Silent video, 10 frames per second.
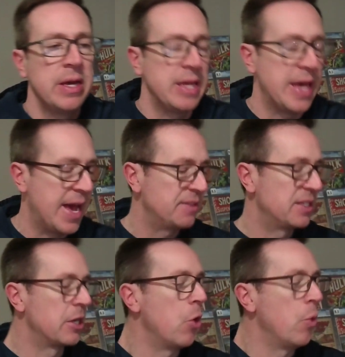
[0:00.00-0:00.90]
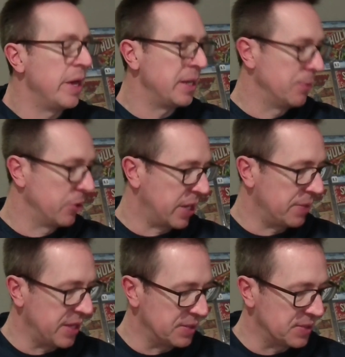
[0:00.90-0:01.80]
You had to go in and look
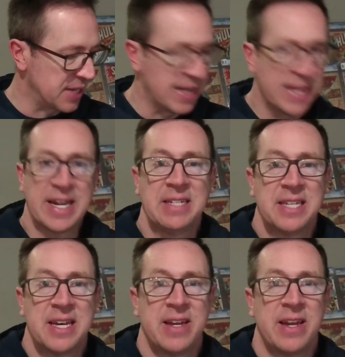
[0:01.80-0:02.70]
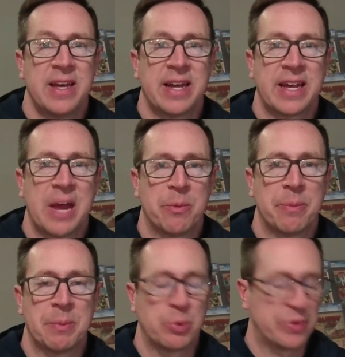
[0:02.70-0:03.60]
on the inside, and I did, and I can't
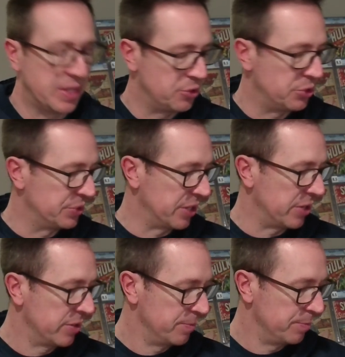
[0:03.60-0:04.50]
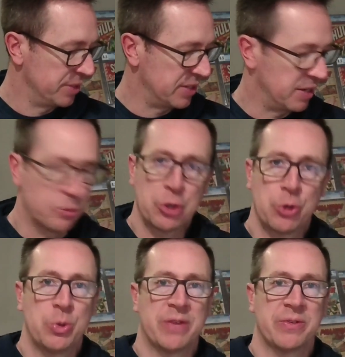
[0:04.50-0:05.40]
remember what the issues are, but I'm sure
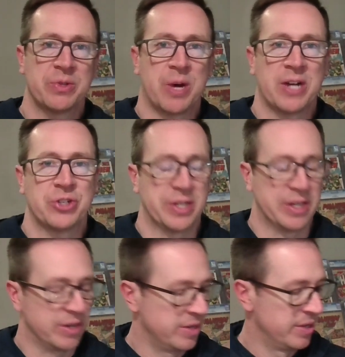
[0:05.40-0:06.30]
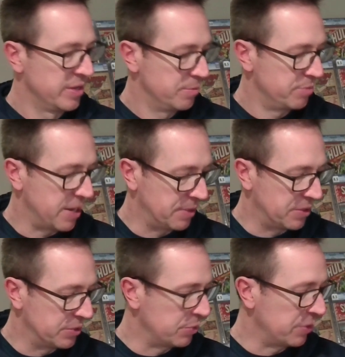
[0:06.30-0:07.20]
whoever is watching here probably
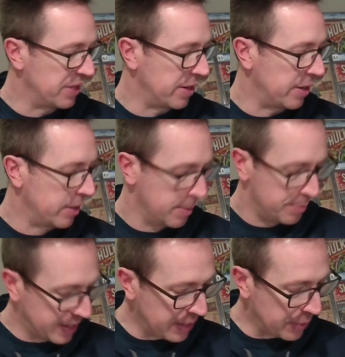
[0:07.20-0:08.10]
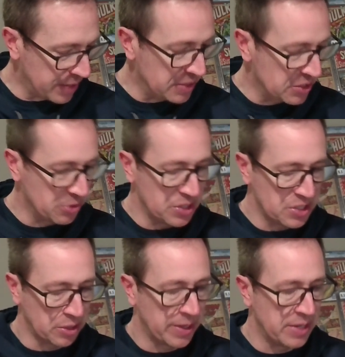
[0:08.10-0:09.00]
knows what they are. But anyway, these are
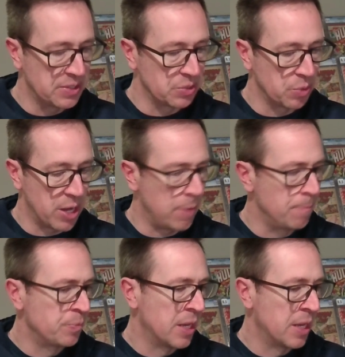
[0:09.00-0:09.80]
decent grades as well.